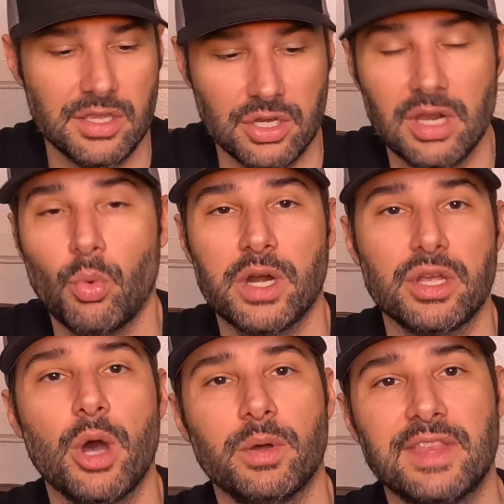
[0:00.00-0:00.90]
you're gonna wanna
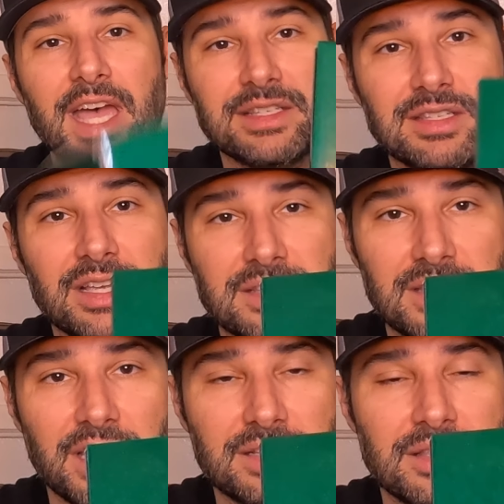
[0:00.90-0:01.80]
go with that
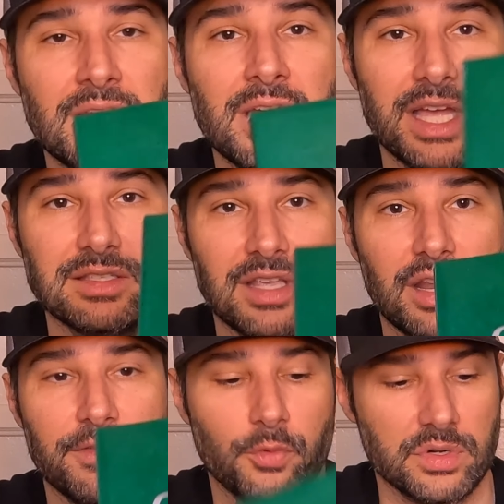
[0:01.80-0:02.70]
6:6 instead
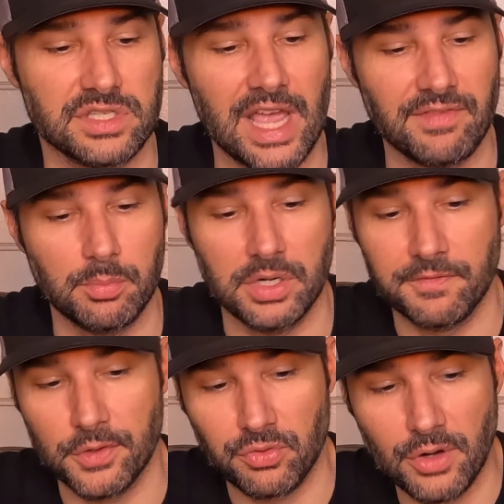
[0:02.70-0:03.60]
of the 4:7. But
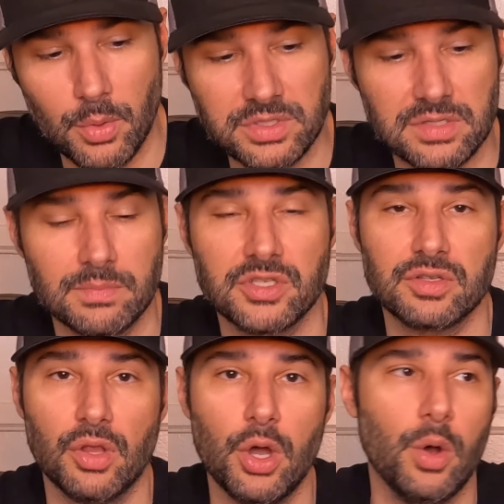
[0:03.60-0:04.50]
if you're throwing some
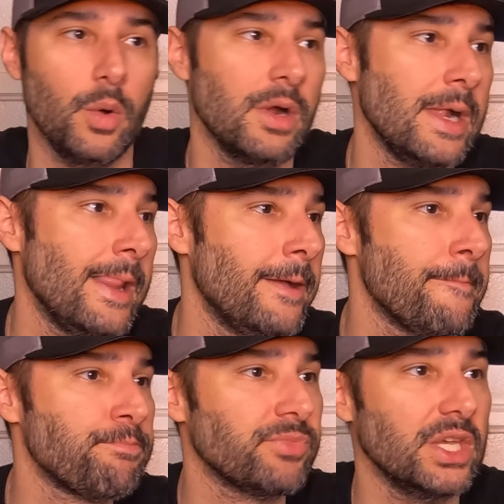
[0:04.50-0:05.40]
slow,
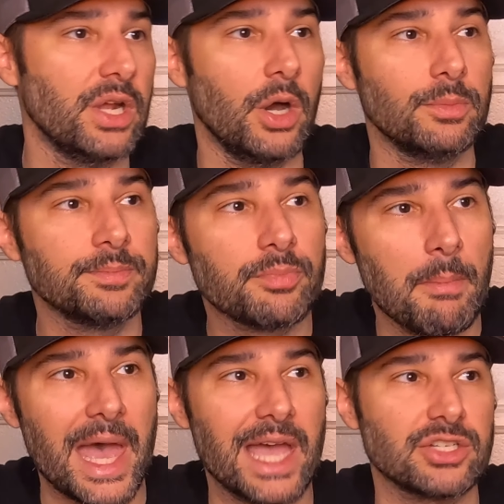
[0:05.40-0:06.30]

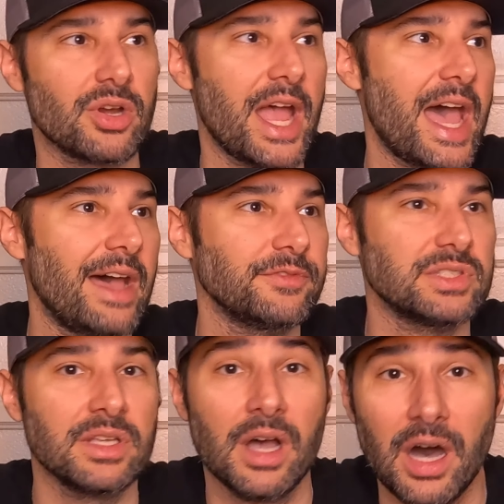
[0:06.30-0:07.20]
mag
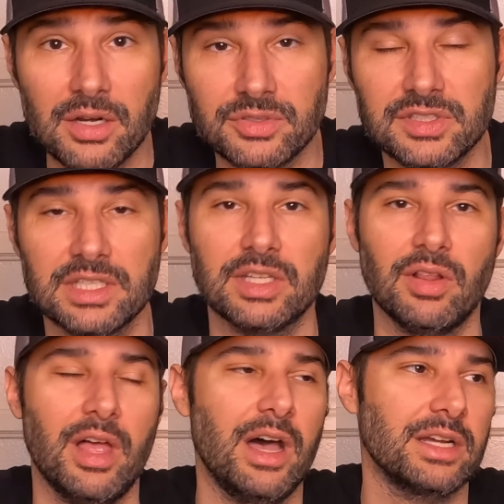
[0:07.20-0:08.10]
drafts, Huddleston
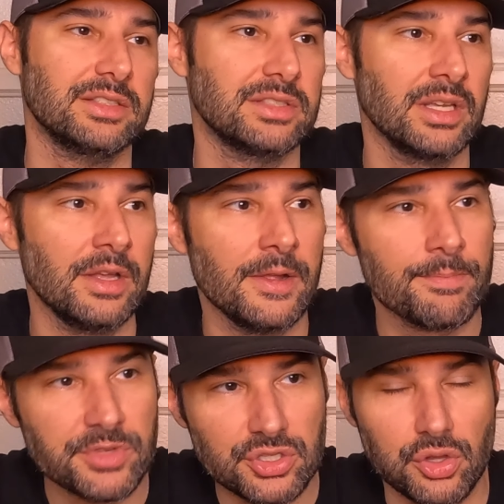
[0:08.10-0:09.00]
Deluxe,
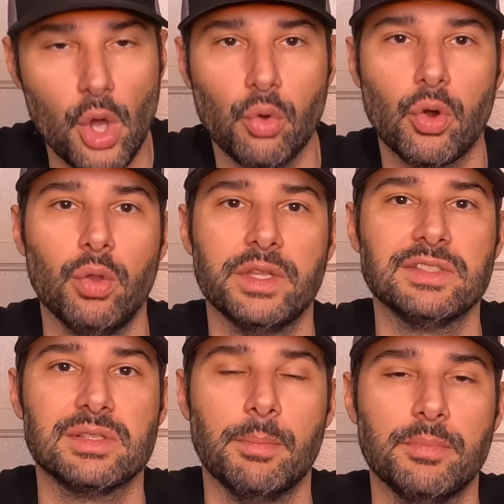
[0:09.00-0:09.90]
slow rolling
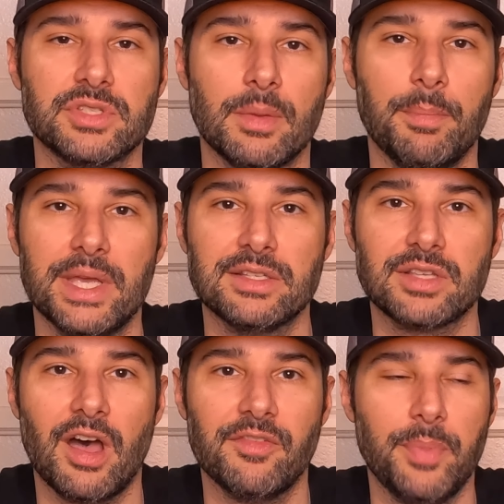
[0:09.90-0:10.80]
some big
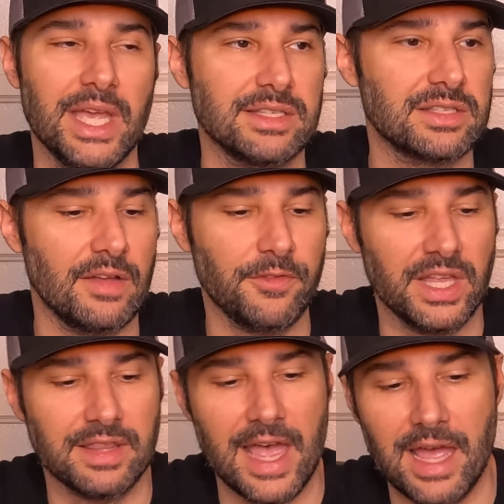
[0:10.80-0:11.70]
soft baits, stuff
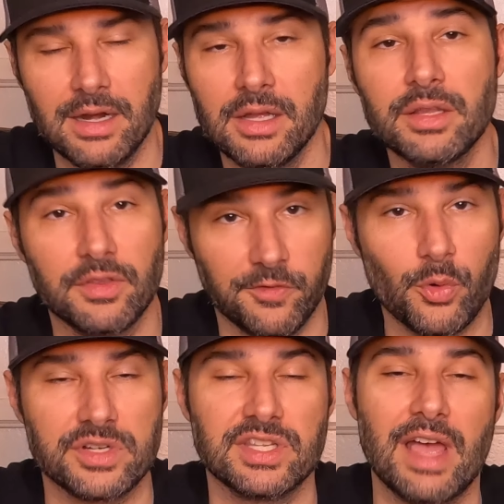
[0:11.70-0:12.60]
like that, the
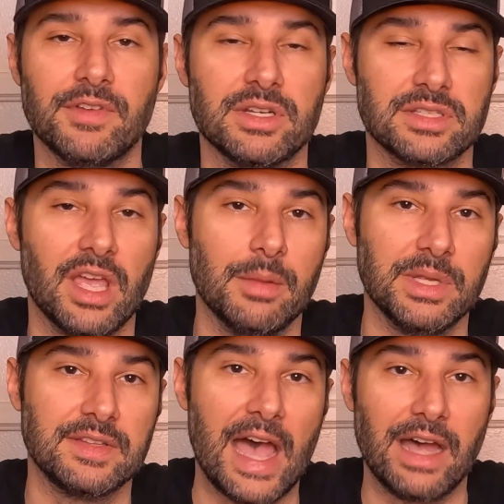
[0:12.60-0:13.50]
4:7 is gonna
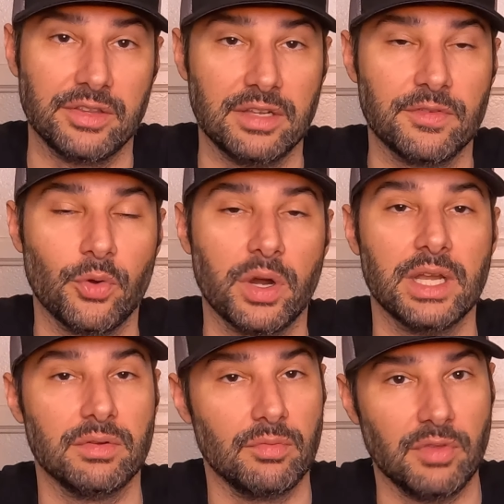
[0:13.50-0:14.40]
be dialed in for
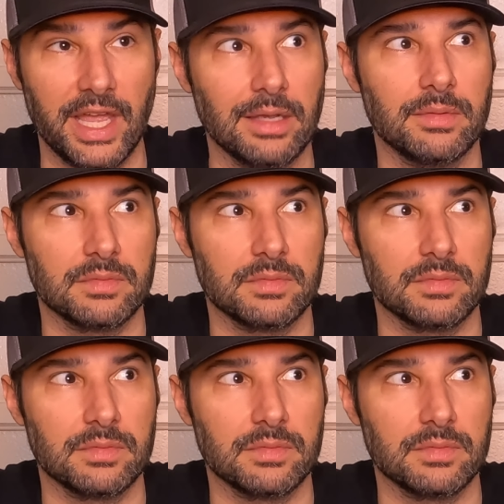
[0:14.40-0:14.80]
it, like,